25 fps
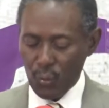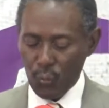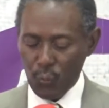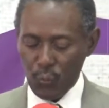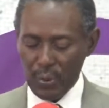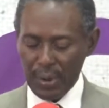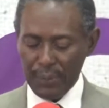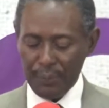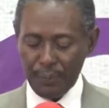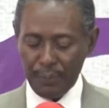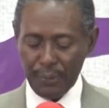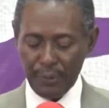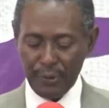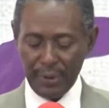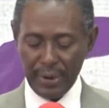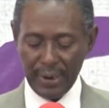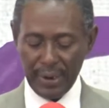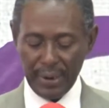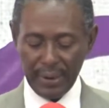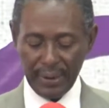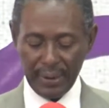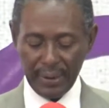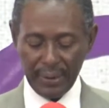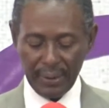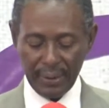We
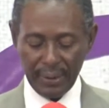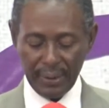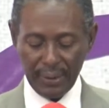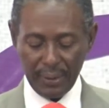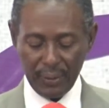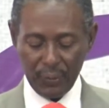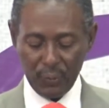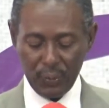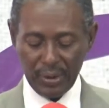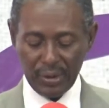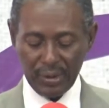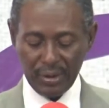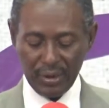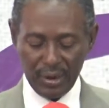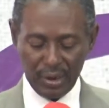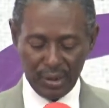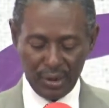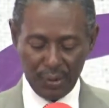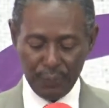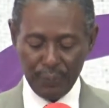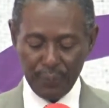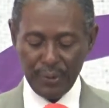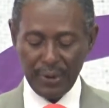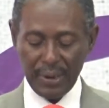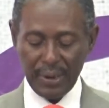pray, we turn
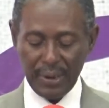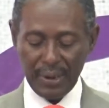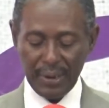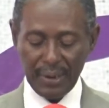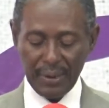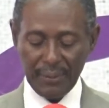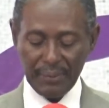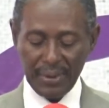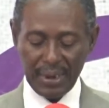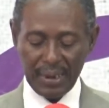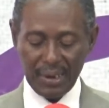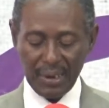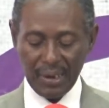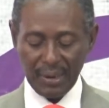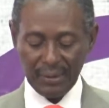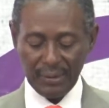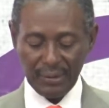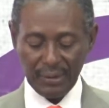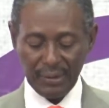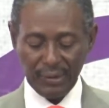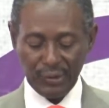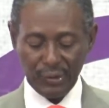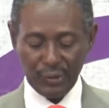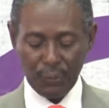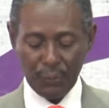to prayer because
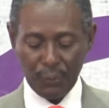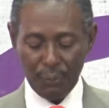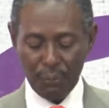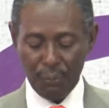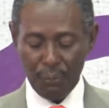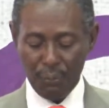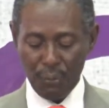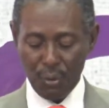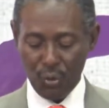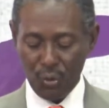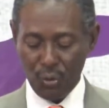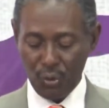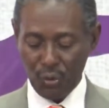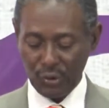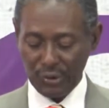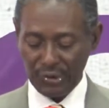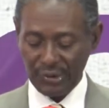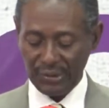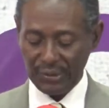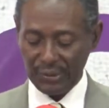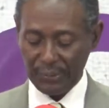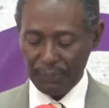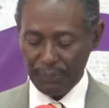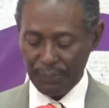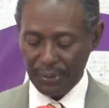it is the
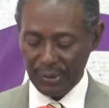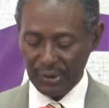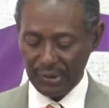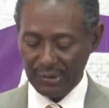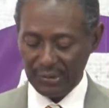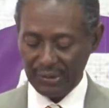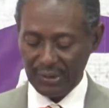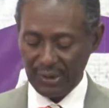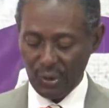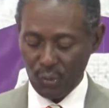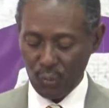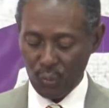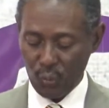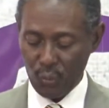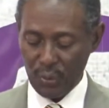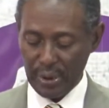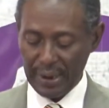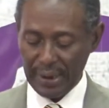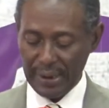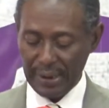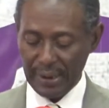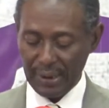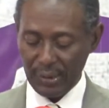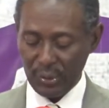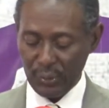most personal
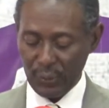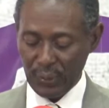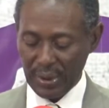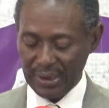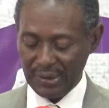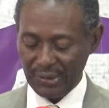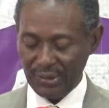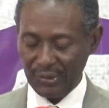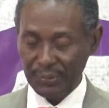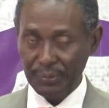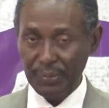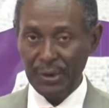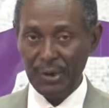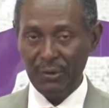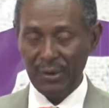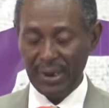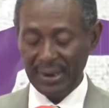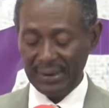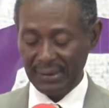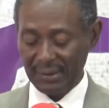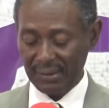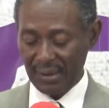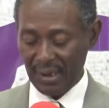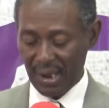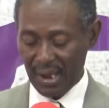way to
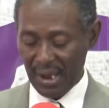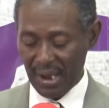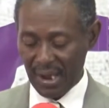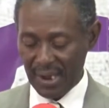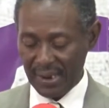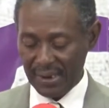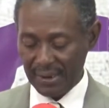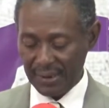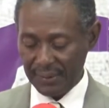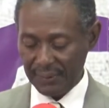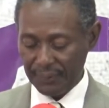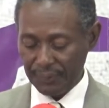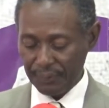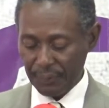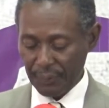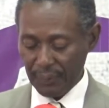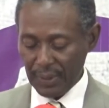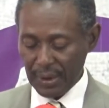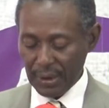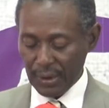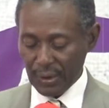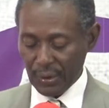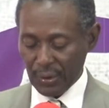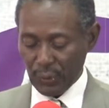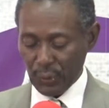experience God,
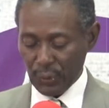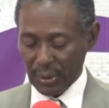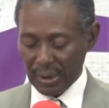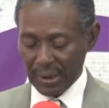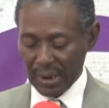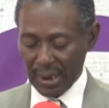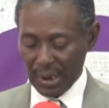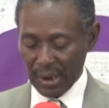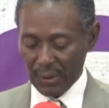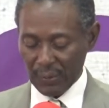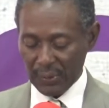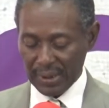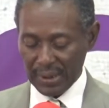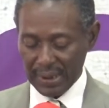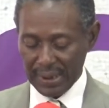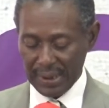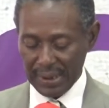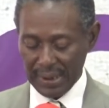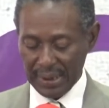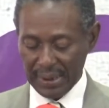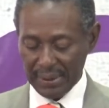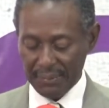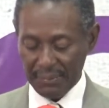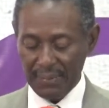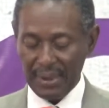to encounter
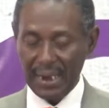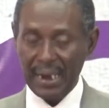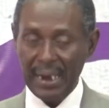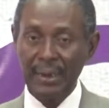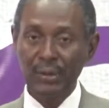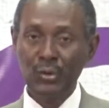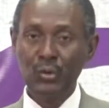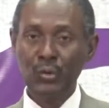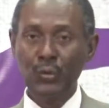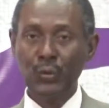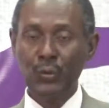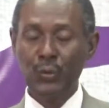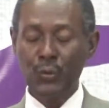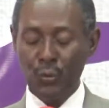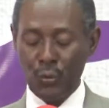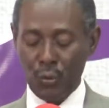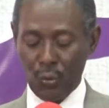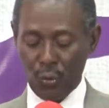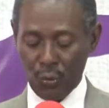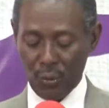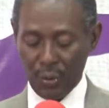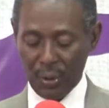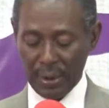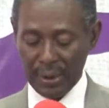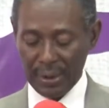Him, and to
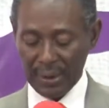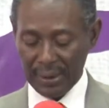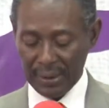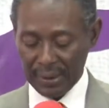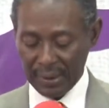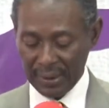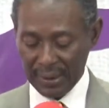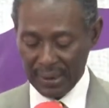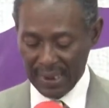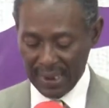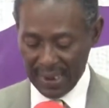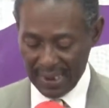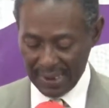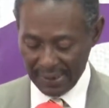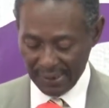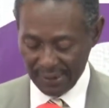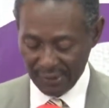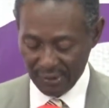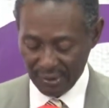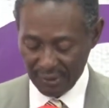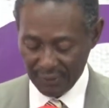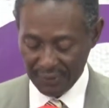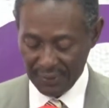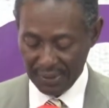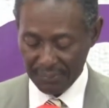grow in the
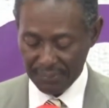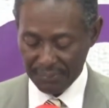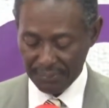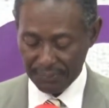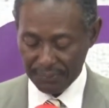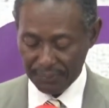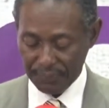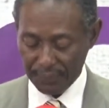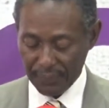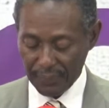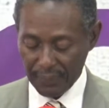knowledge of Him.